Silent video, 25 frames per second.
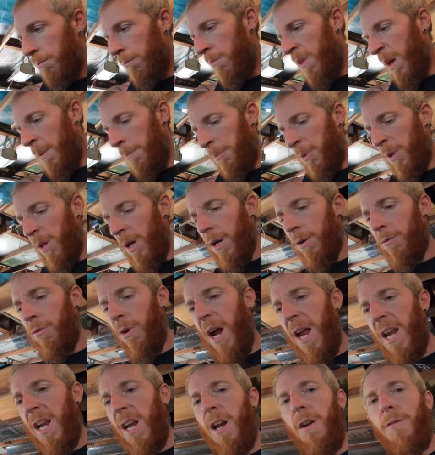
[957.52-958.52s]
the plug
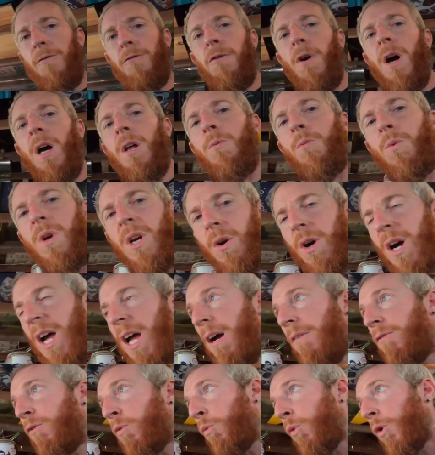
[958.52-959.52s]
right in the front. We don't
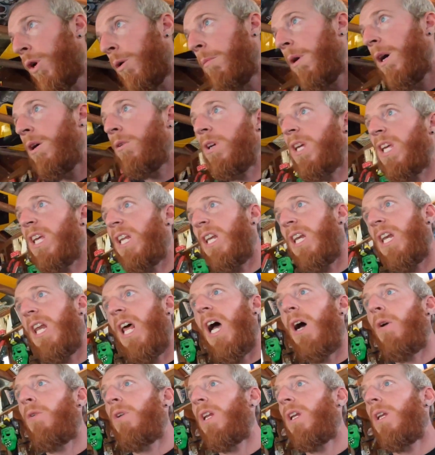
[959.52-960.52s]
have to worry about getting
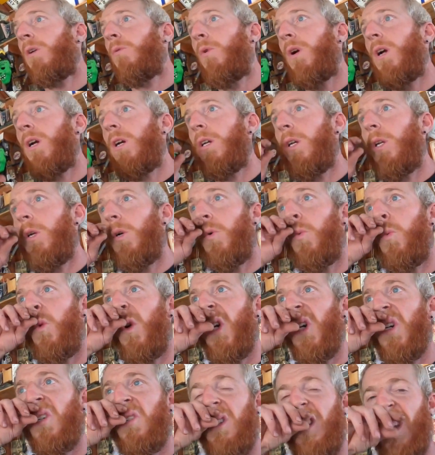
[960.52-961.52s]
down anywhere and doing
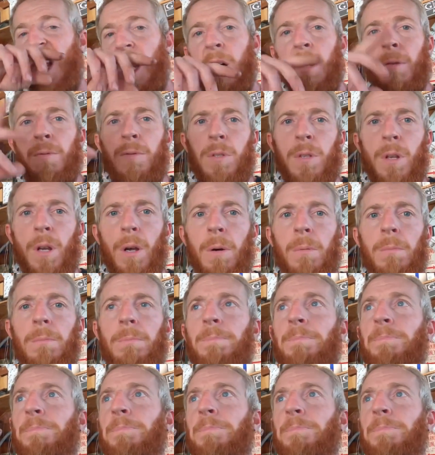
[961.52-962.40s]
weird stuff. So